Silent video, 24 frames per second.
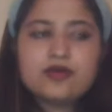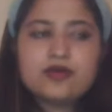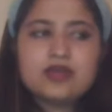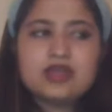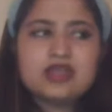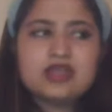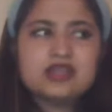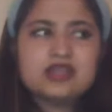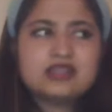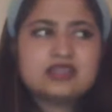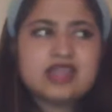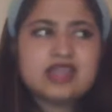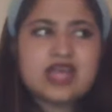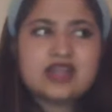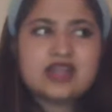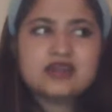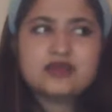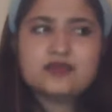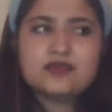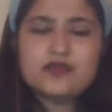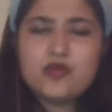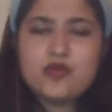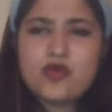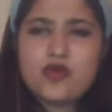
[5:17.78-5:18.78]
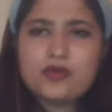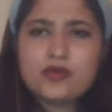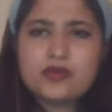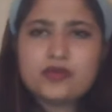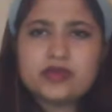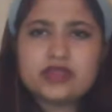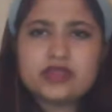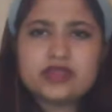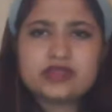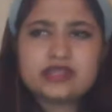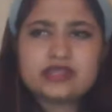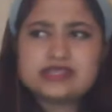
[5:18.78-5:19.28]
In that
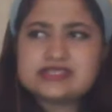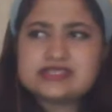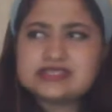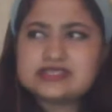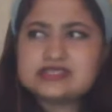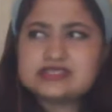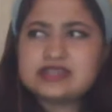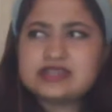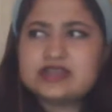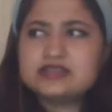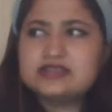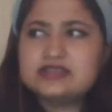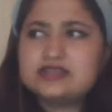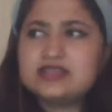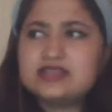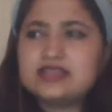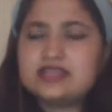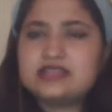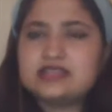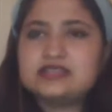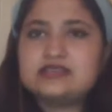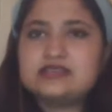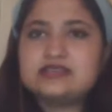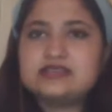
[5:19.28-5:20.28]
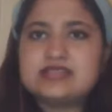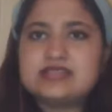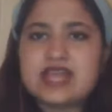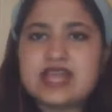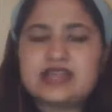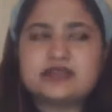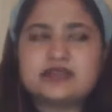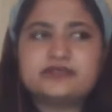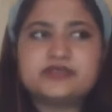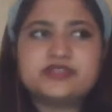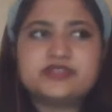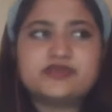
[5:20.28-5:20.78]
moment, he suddenly sat
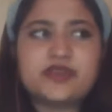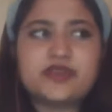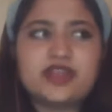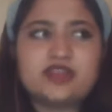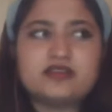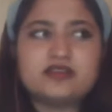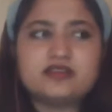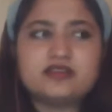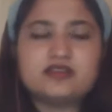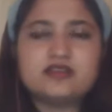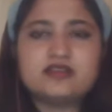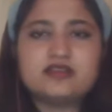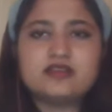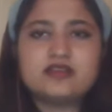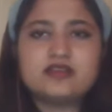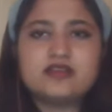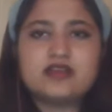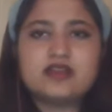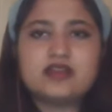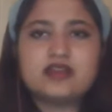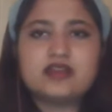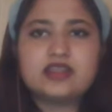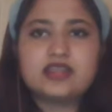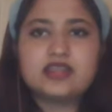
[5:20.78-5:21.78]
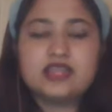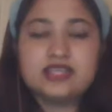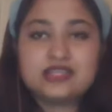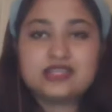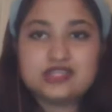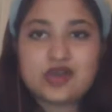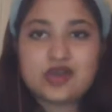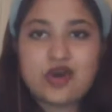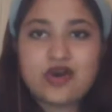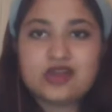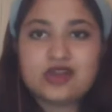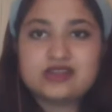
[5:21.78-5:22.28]
up straight. He
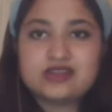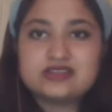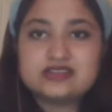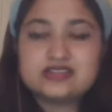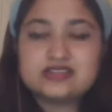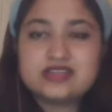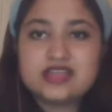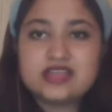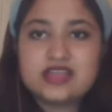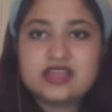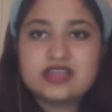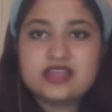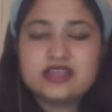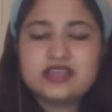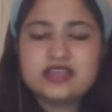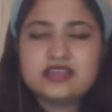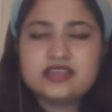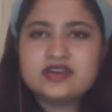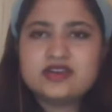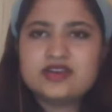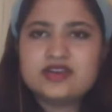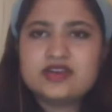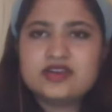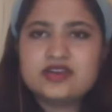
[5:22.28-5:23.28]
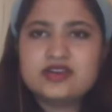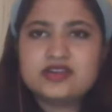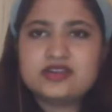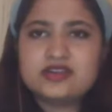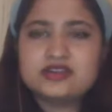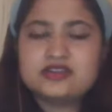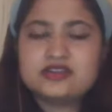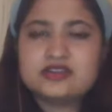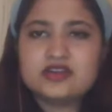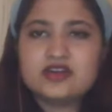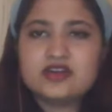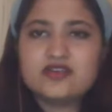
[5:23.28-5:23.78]
thought he
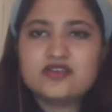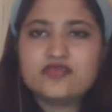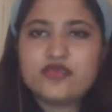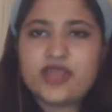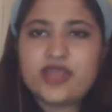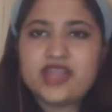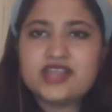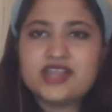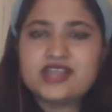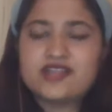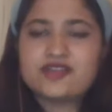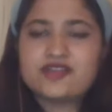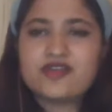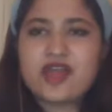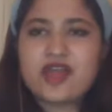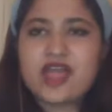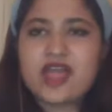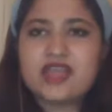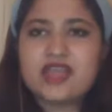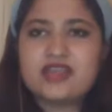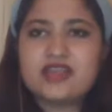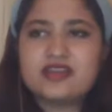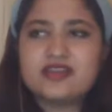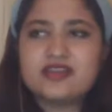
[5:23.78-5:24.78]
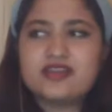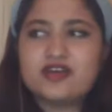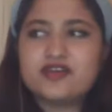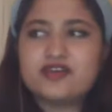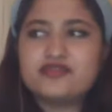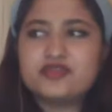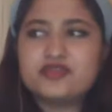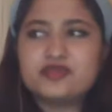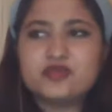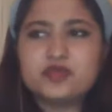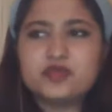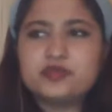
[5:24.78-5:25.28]
heard a wailing cry of
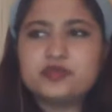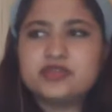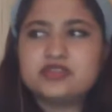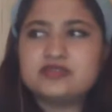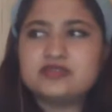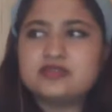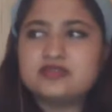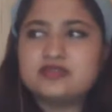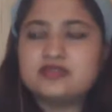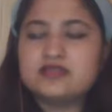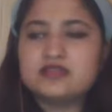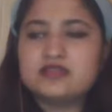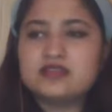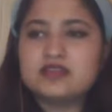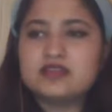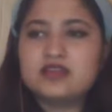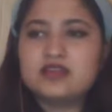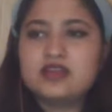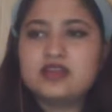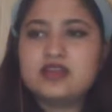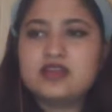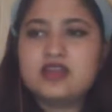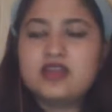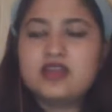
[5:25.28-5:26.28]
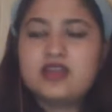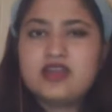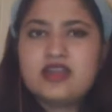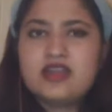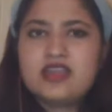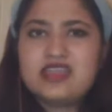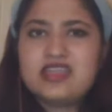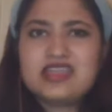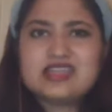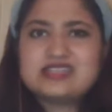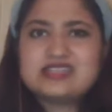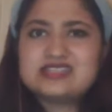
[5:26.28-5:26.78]
a woman.
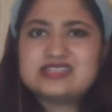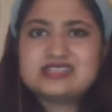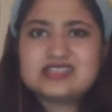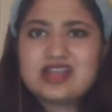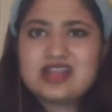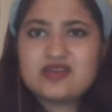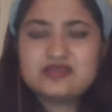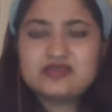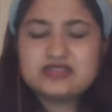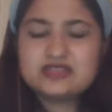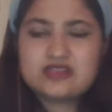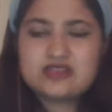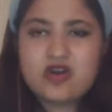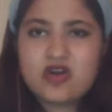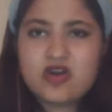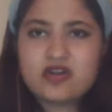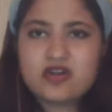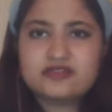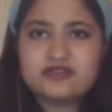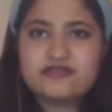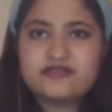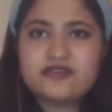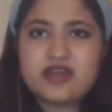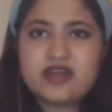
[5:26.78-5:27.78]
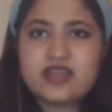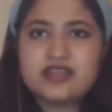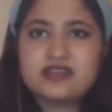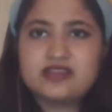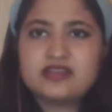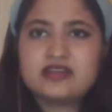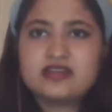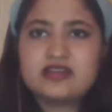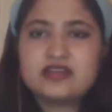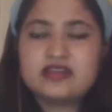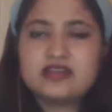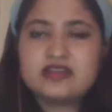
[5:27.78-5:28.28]
It sounded horrifying,
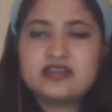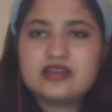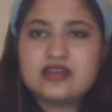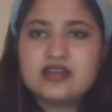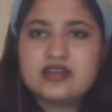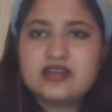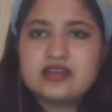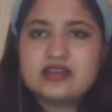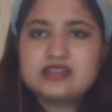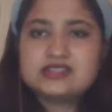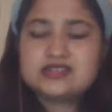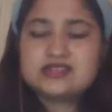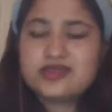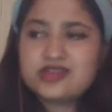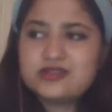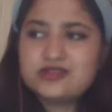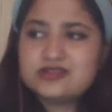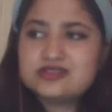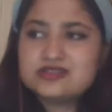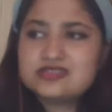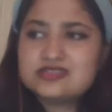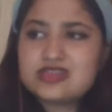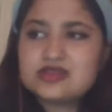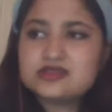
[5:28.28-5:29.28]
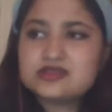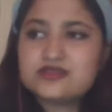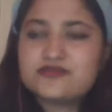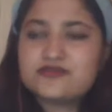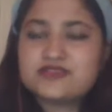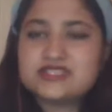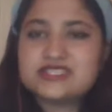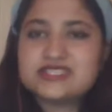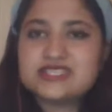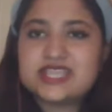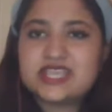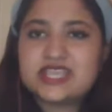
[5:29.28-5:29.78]
so he looked out of
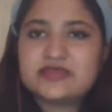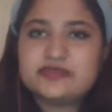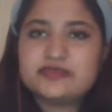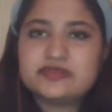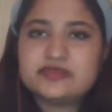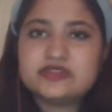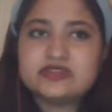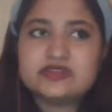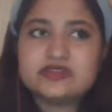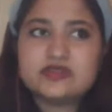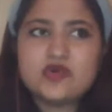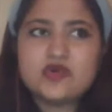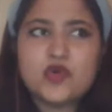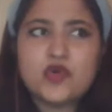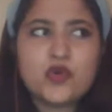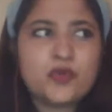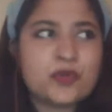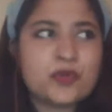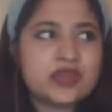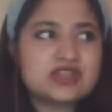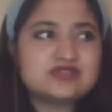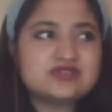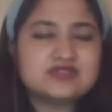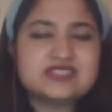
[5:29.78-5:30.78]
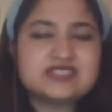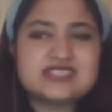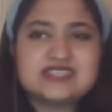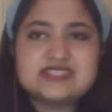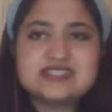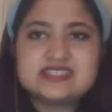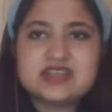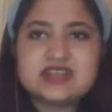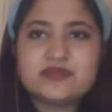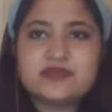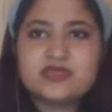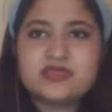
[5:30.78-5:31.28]
his cabin, hoping to see
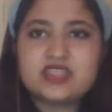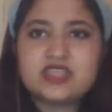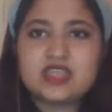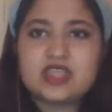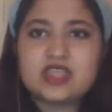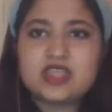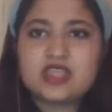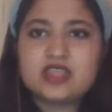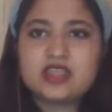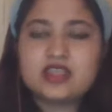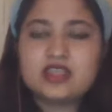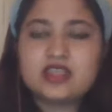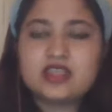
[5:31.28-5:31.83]
something.